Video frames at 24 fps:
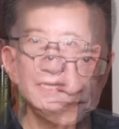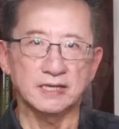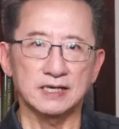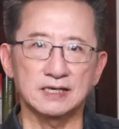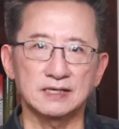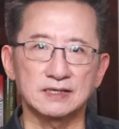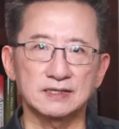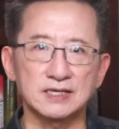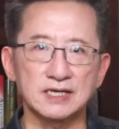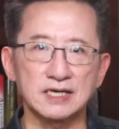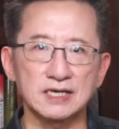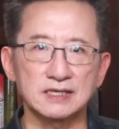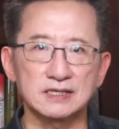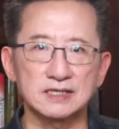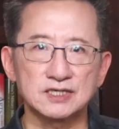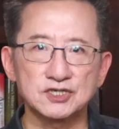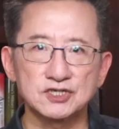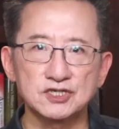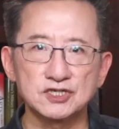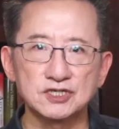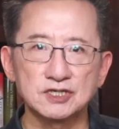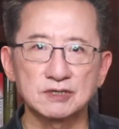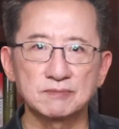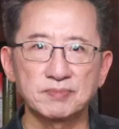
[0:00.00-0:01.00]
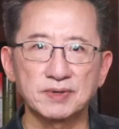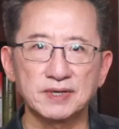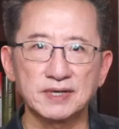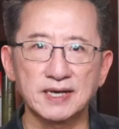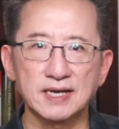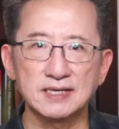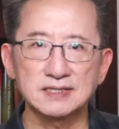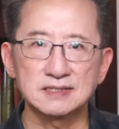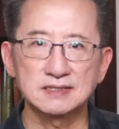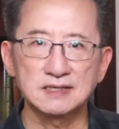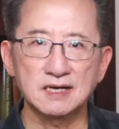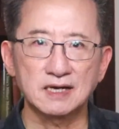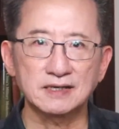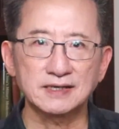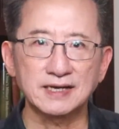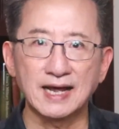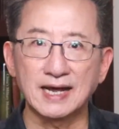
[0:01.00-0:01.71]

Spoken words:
Indeed, Xi Jinping has not